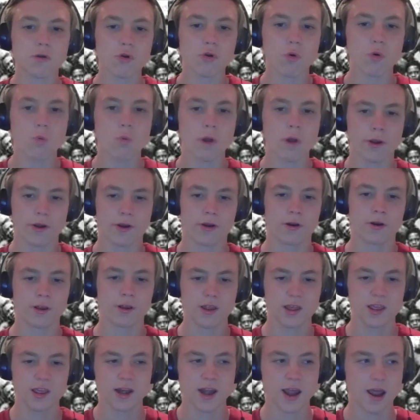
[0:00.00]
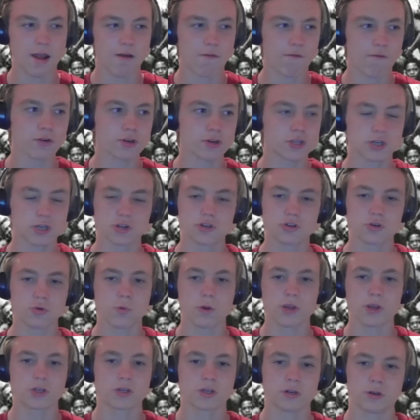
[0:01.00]
a winner in every
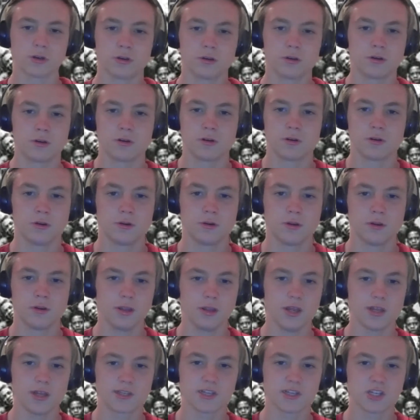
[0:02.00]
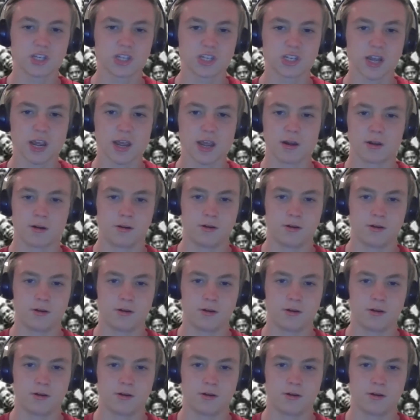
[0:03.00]
situation. It's insane.